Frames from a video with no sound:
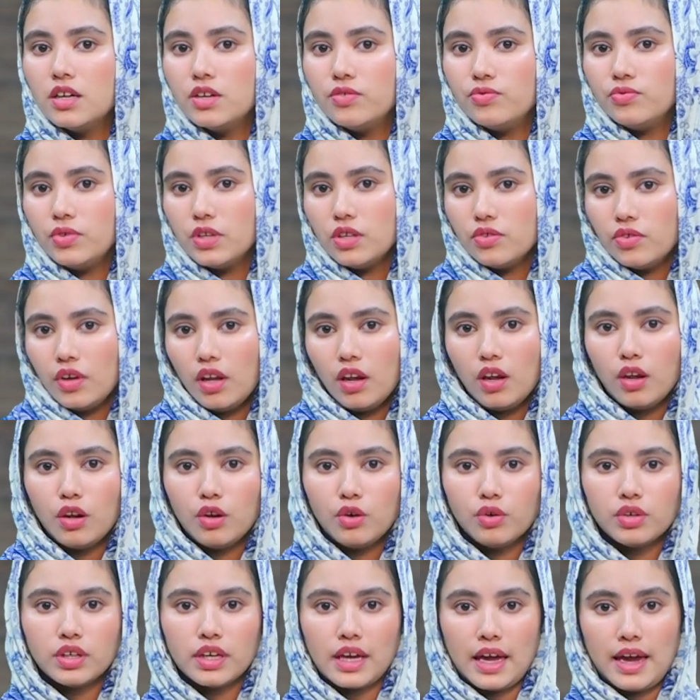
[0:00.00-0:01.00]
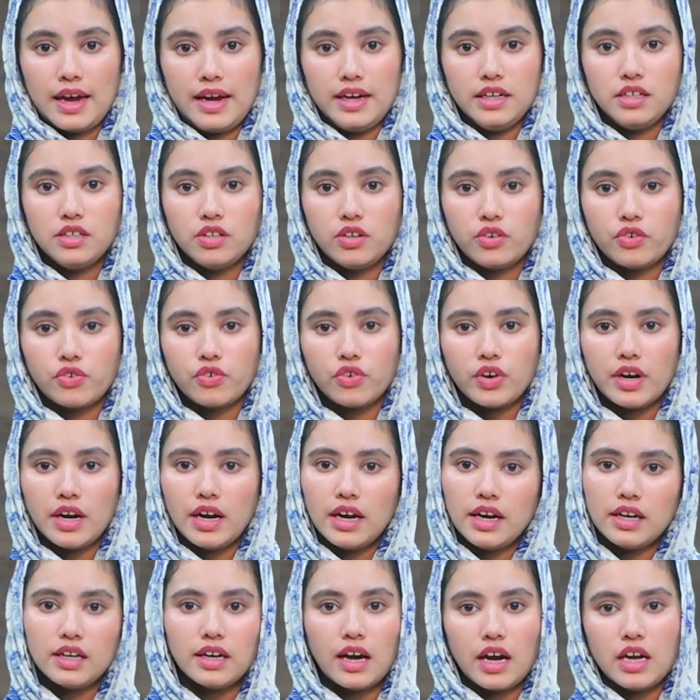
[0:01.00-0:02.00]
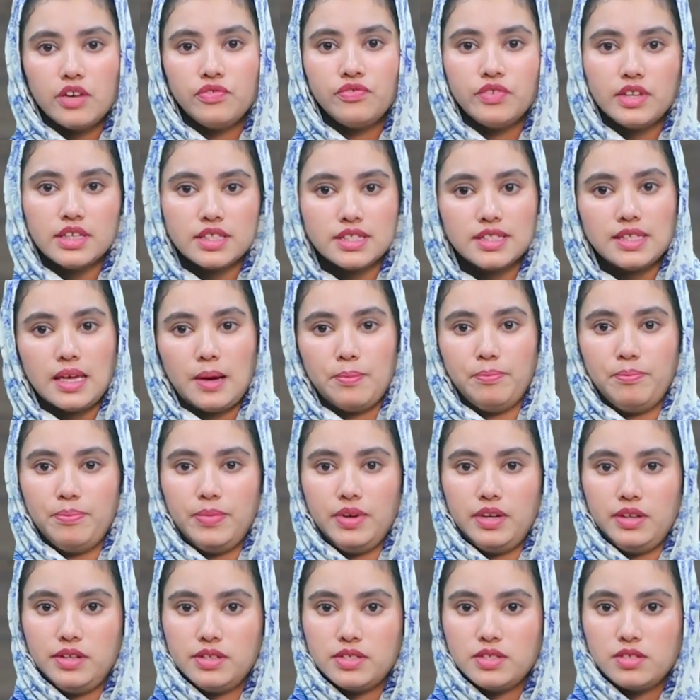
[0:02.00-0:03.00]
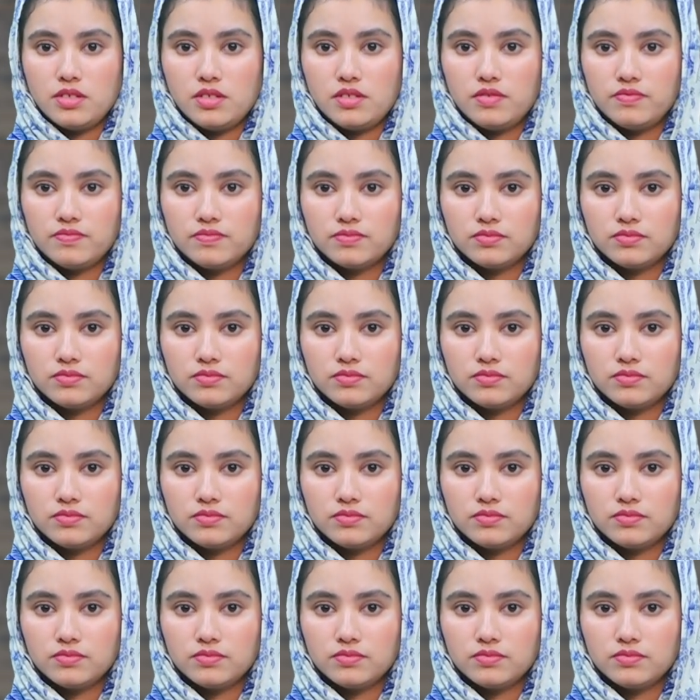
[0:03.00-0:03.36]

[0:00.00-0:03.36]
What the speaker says: We will look at real-life examples,